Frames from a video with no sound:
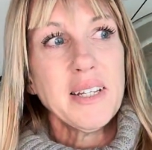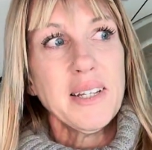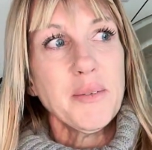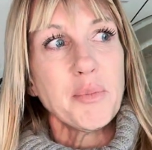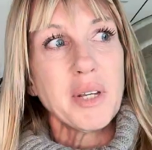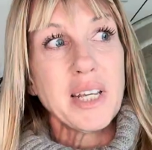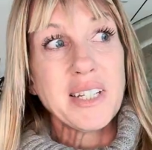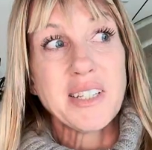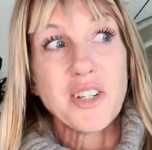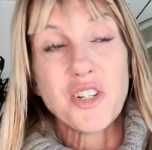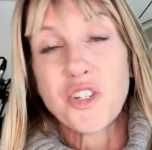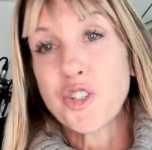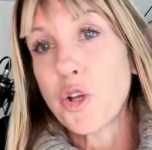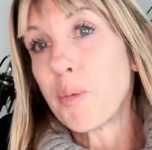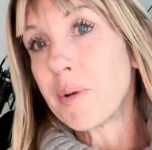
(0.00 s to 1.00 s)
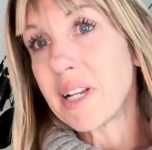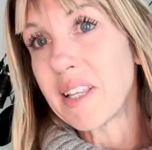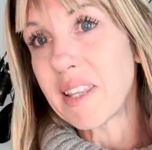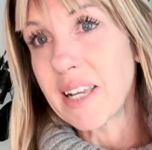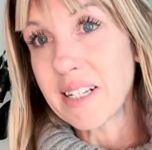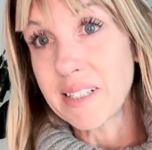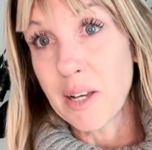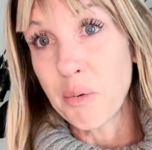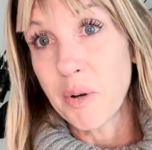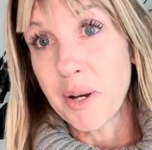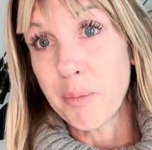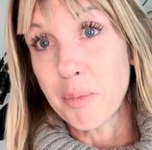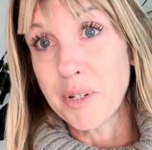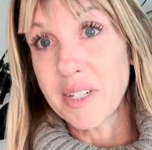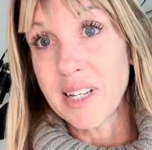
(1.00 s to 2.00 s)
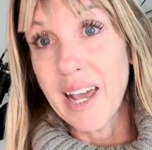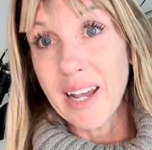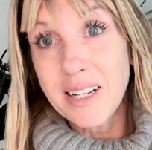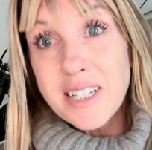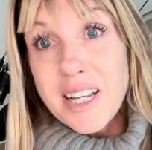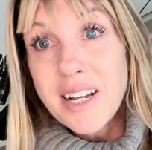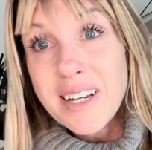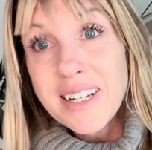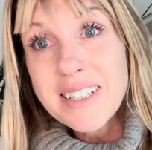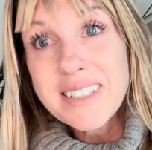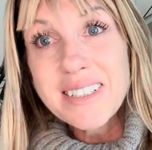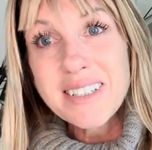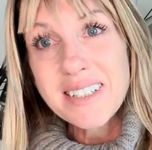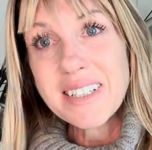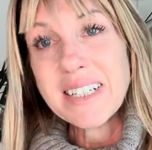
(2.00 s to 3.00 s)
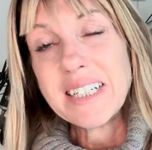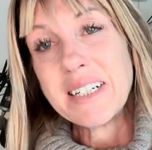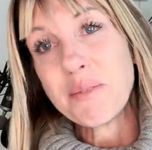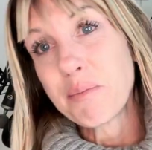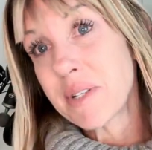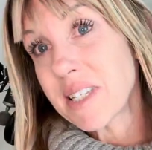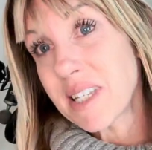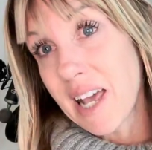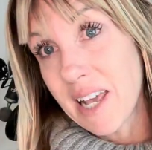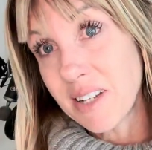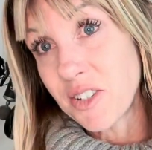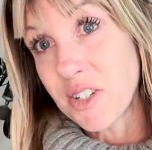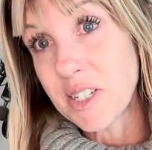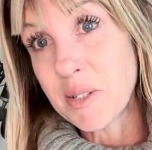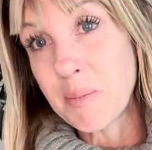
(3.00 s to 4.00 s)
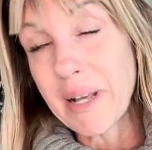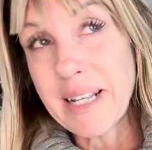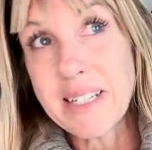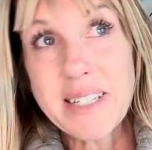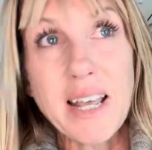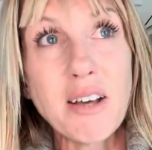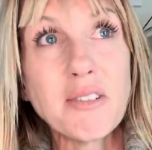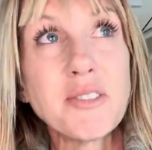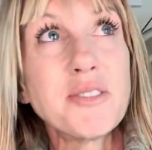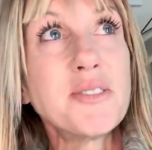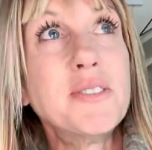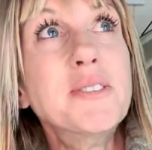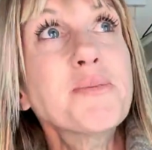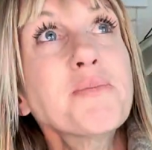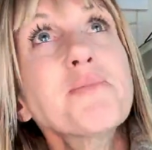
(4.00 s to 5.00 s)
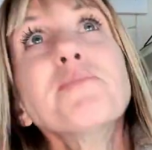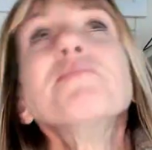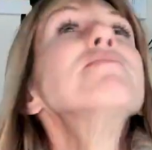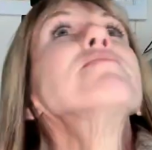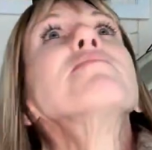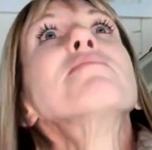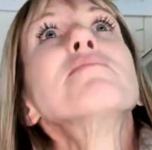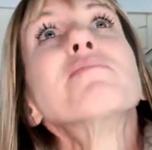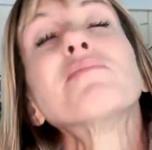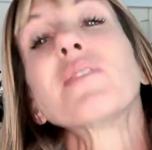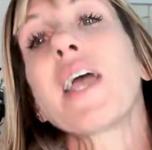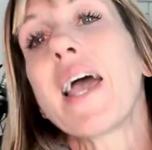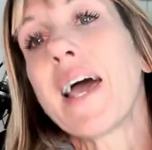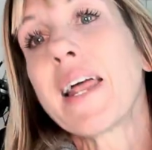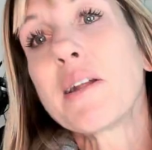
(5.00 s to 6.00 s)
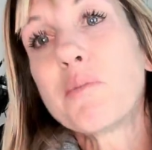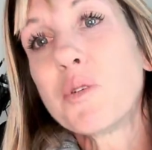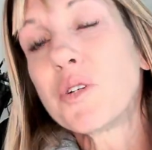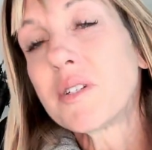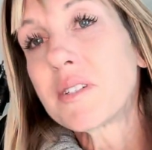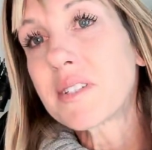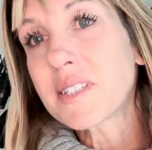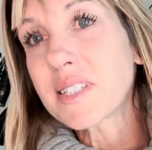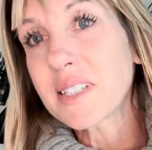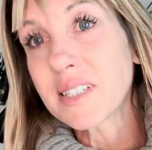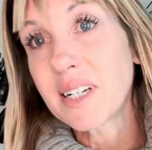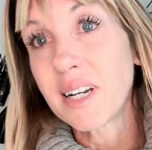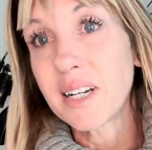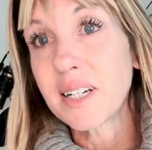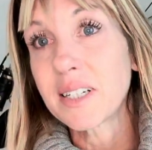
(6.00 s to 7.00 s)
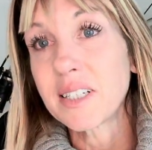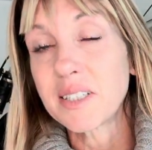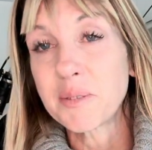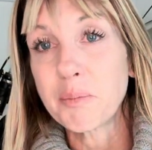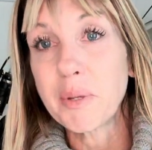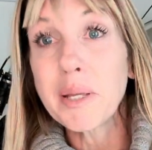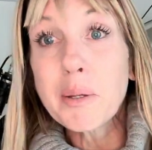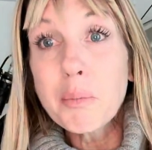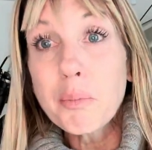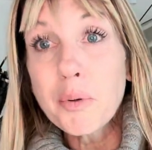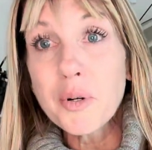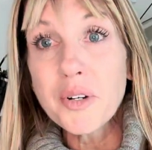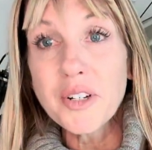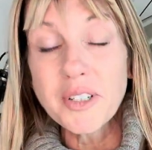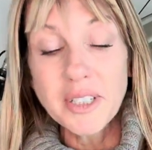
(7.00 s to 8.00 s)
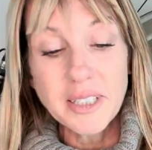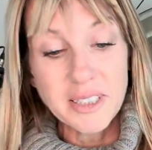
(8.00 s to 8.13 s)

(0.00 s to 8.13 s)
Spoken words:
because there's so many things I want to protect besides just myself. Animals, people,